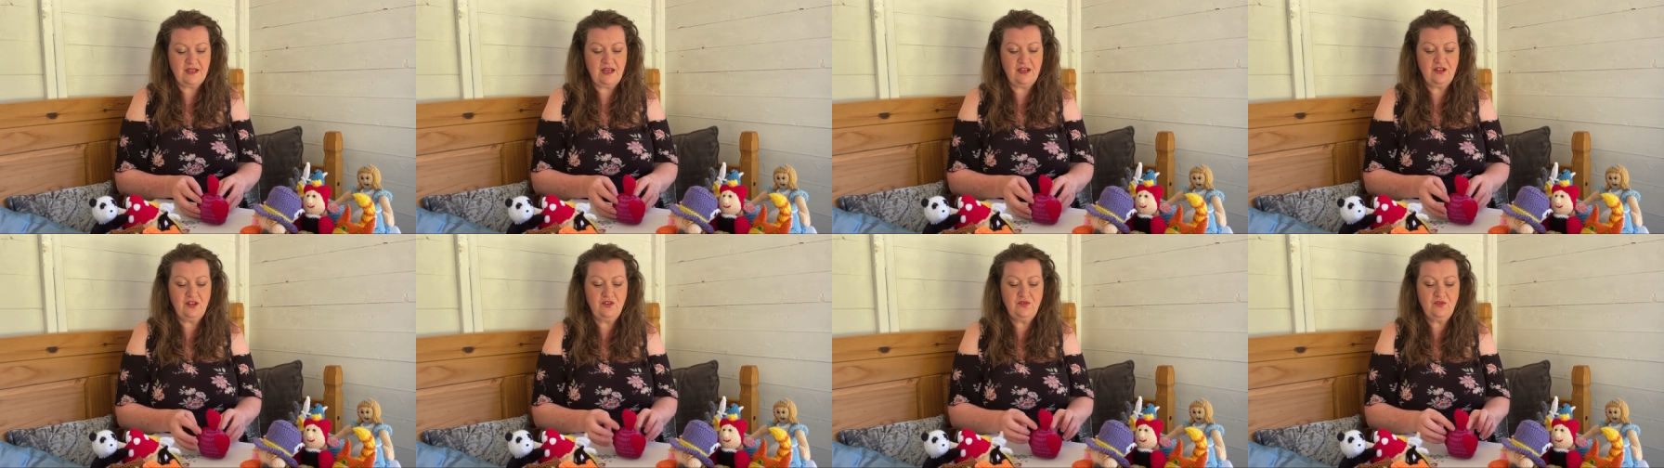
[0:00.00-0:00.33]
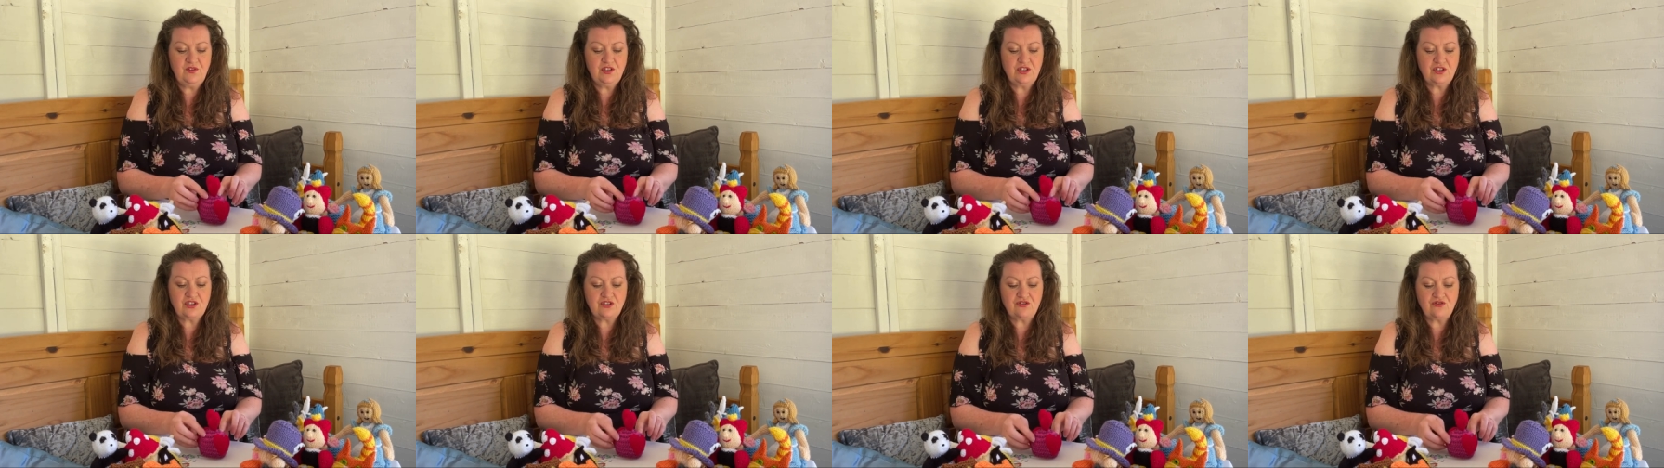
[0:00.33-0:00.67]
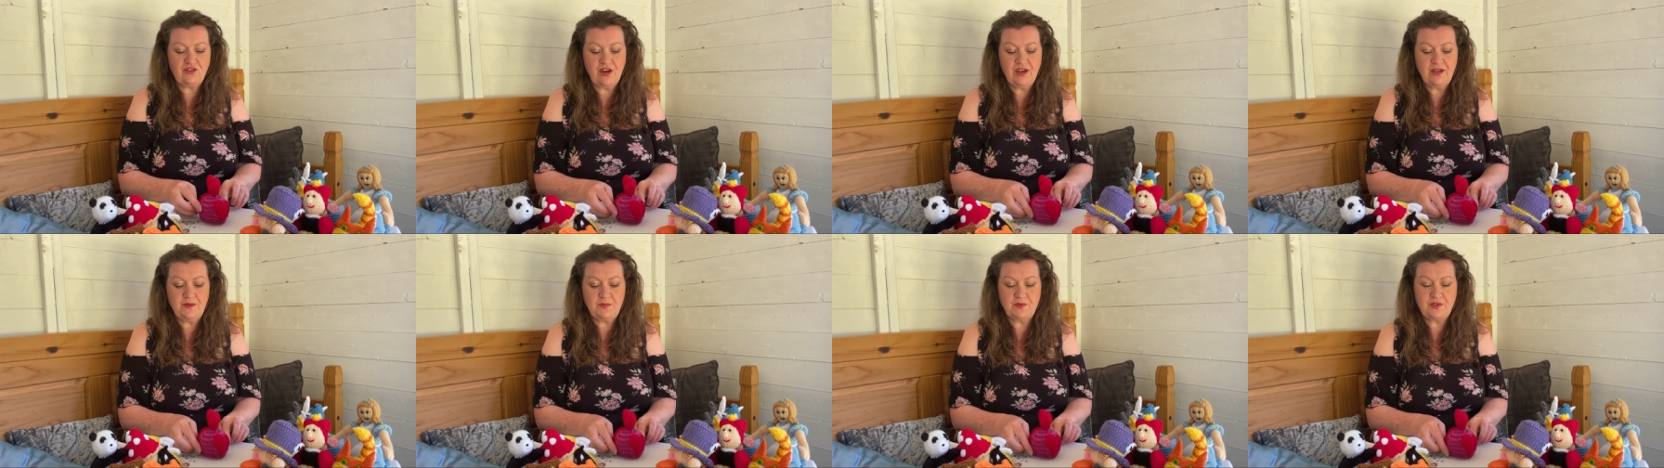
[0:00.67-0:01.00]
I love the
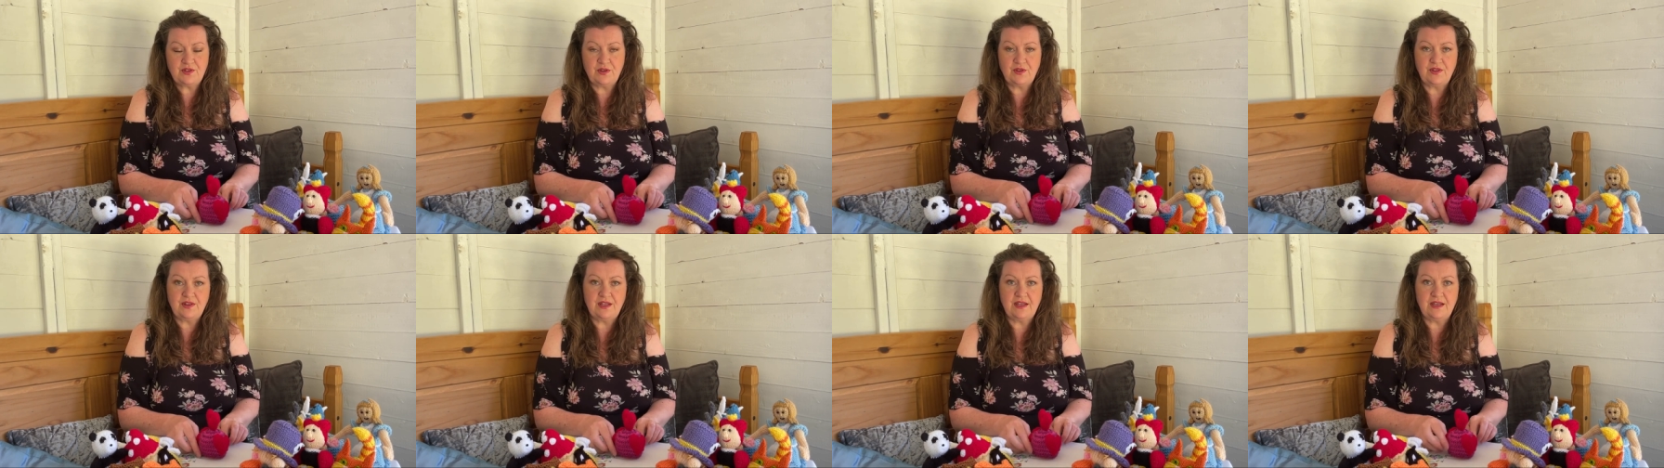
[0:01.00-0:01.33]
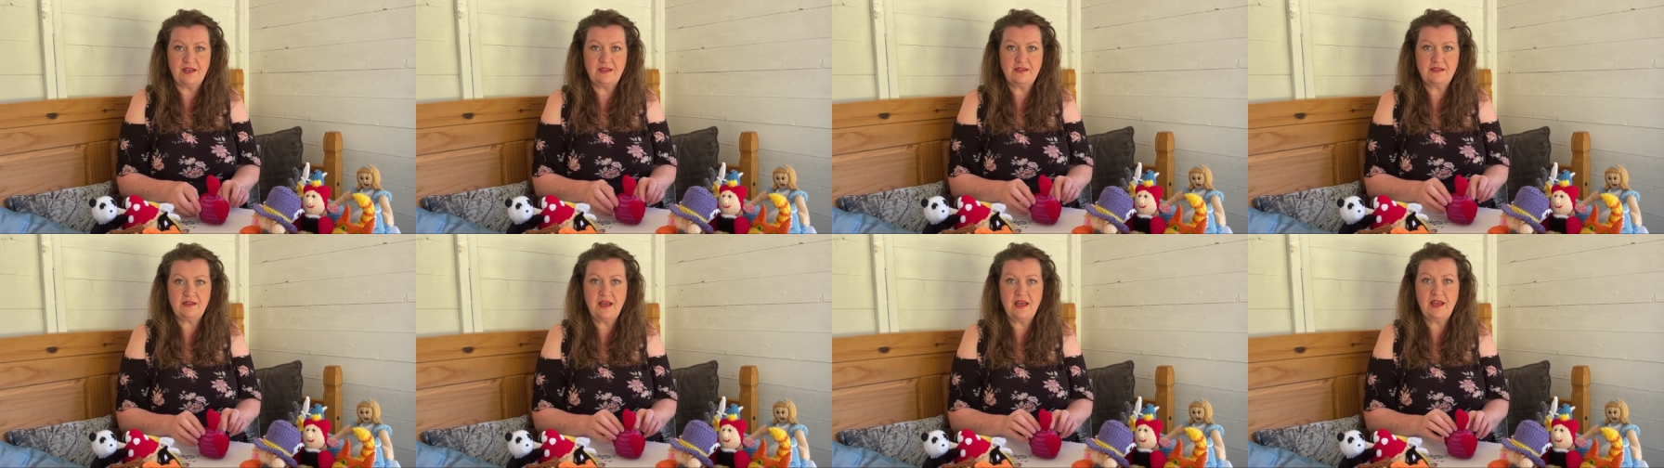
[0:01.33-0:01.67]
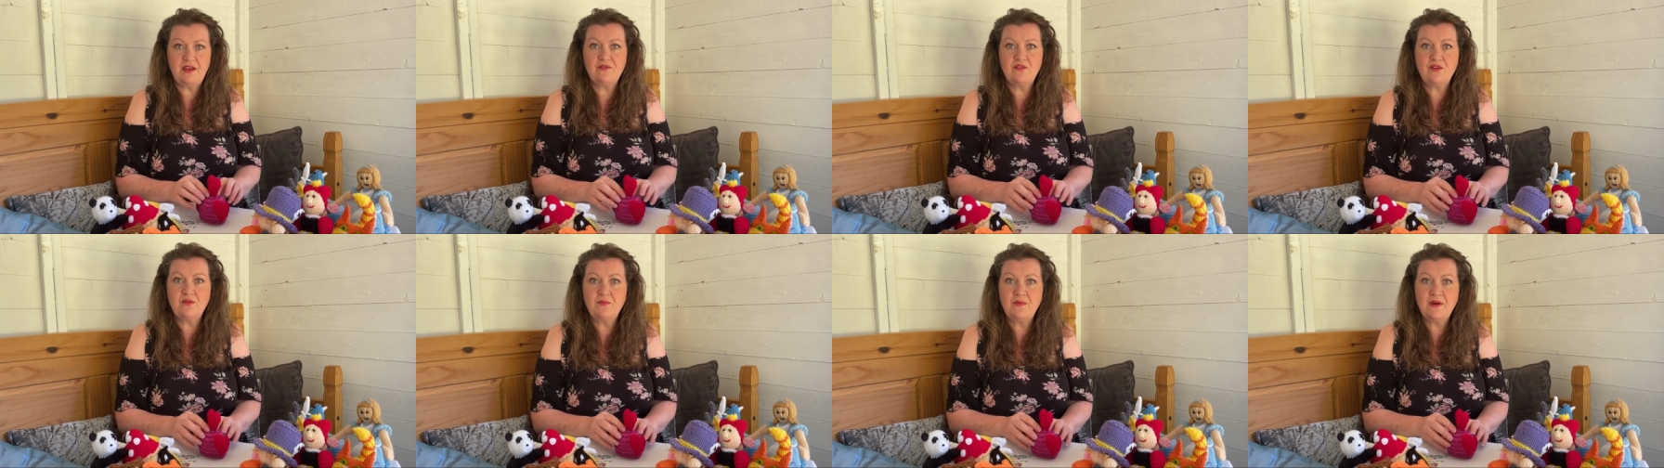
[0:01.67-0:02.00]
stripes on this.
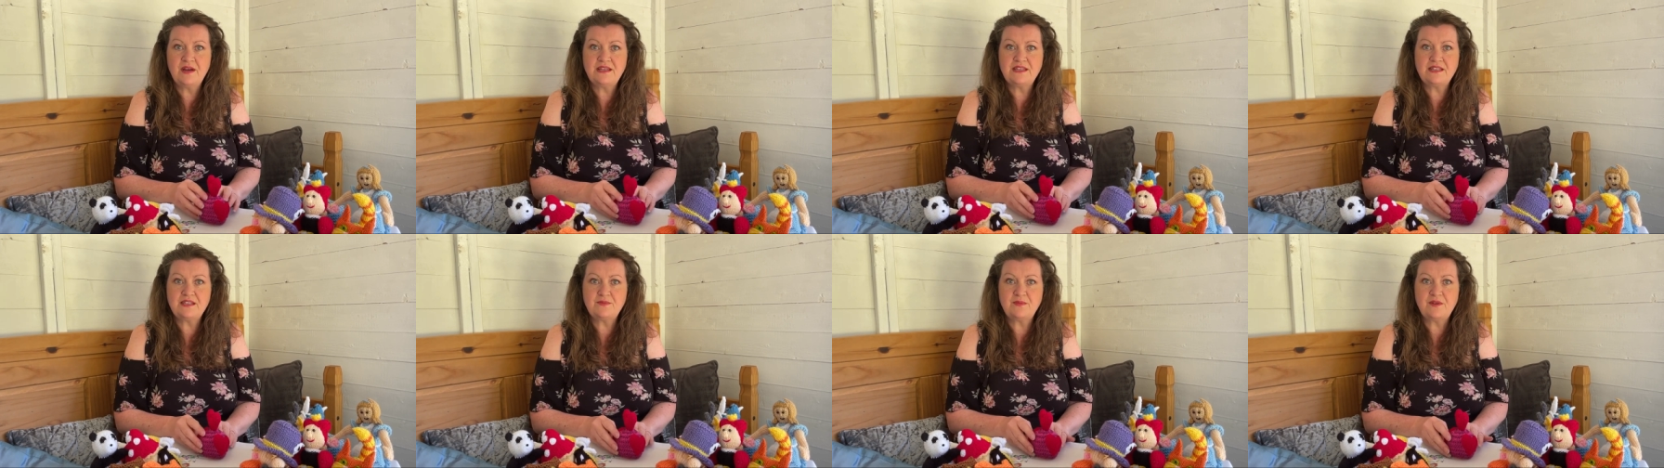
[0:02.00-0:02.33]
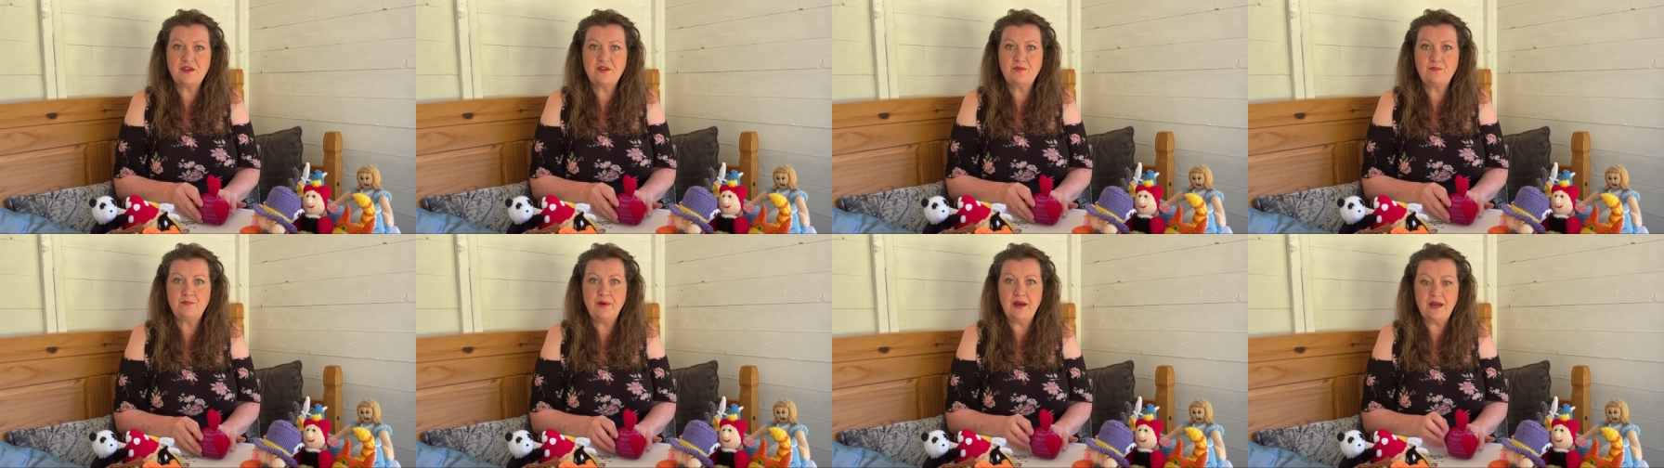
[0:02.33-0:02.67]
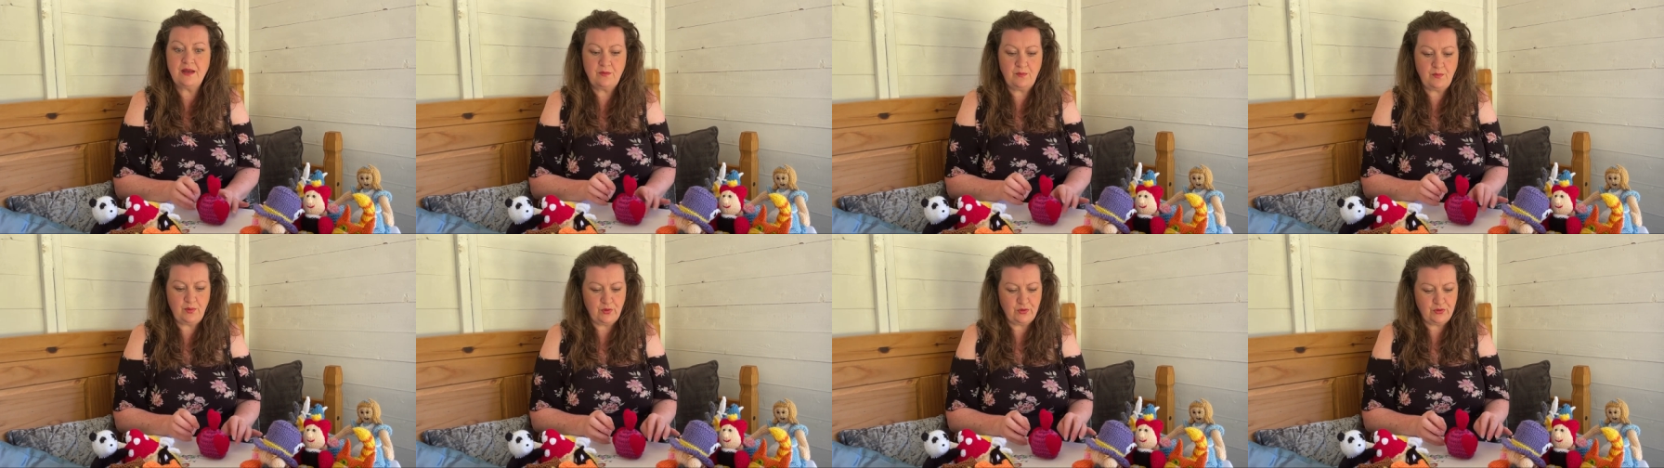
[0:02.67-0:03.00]
It reminds me of
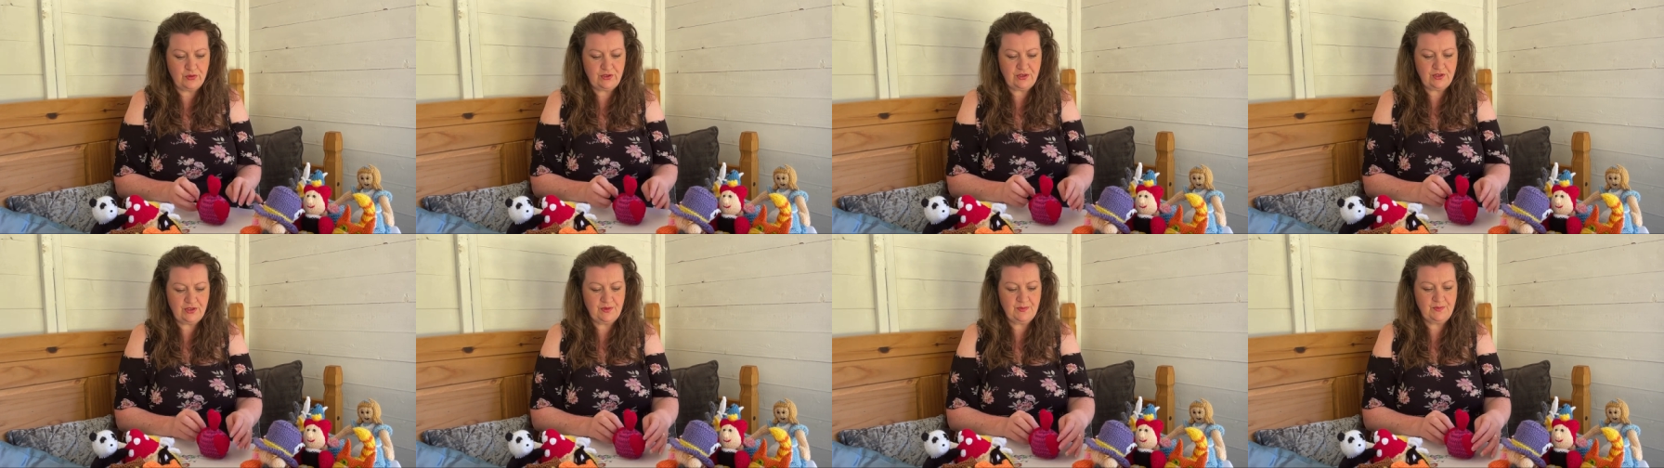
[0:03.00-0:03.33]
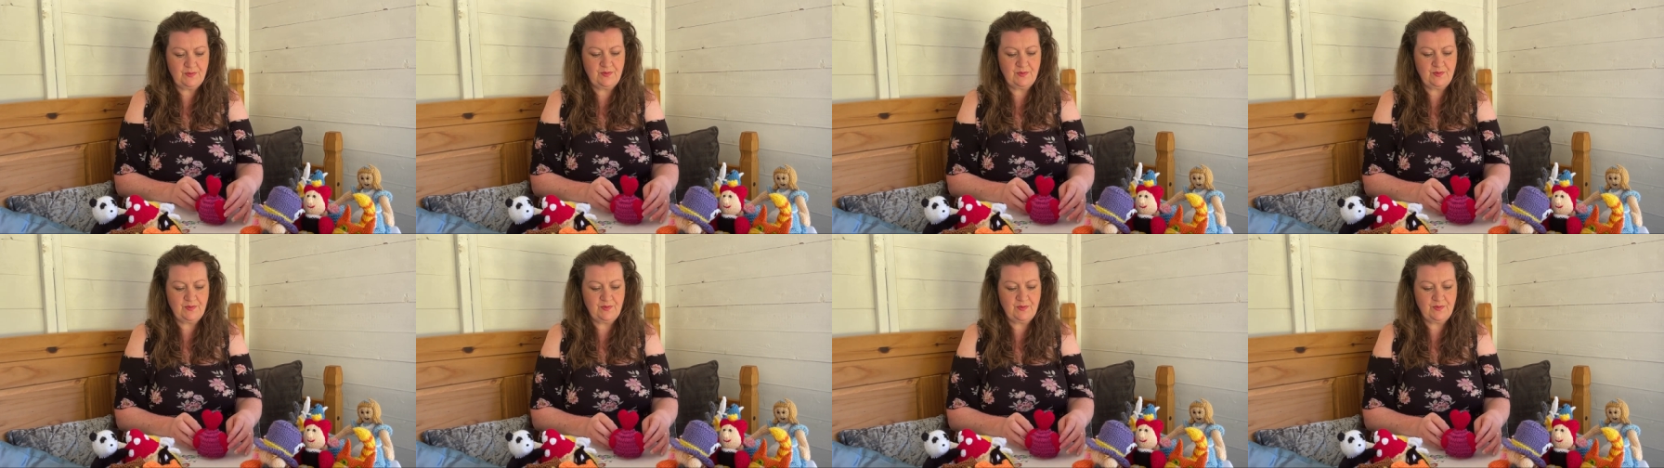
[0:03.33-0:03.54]
Bagpuss.